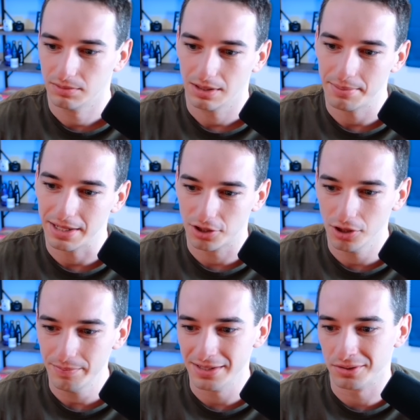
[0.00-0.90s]
I mean, it
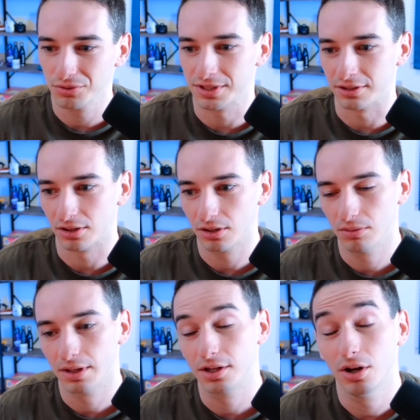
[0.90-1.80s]
could be null 0.
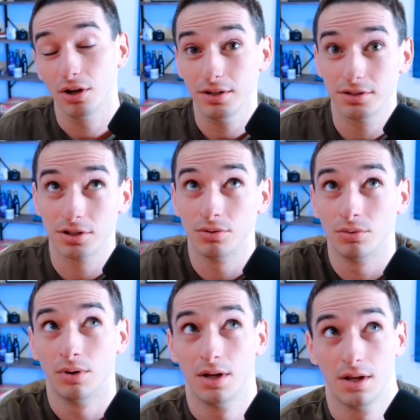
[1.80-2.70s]
It could
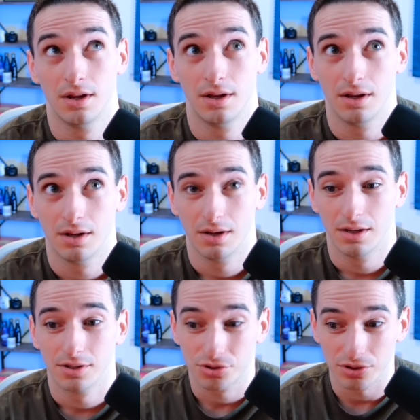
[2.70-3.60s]
do
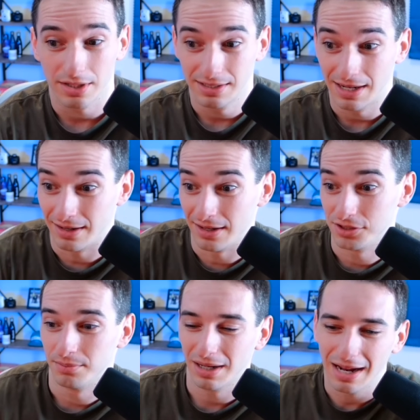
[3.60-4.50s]
string
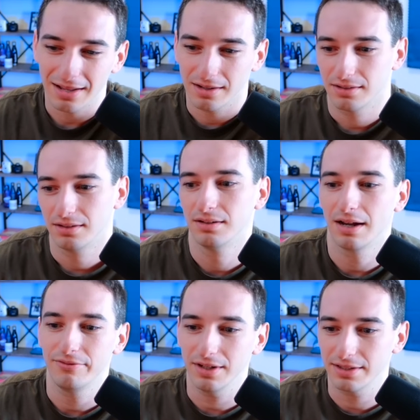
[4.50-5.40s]
concatenation, but I
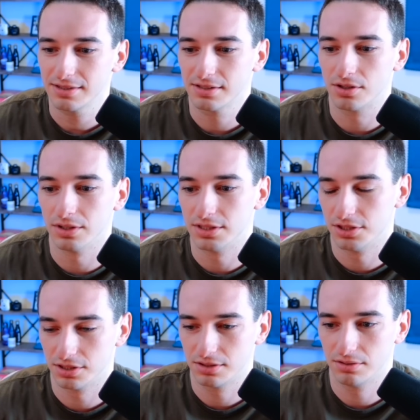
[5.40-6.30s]
feel like this is going to
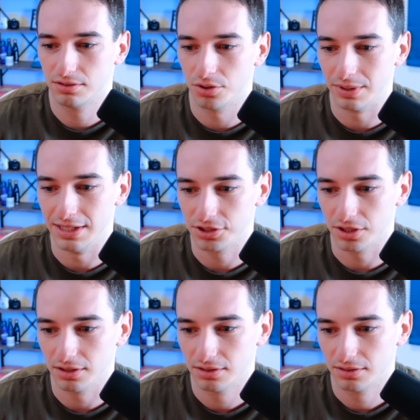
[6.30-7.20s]
just do
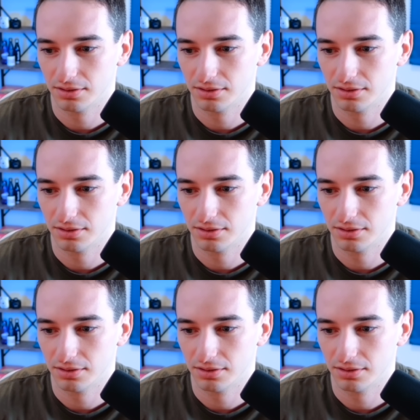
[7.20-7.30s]
addition.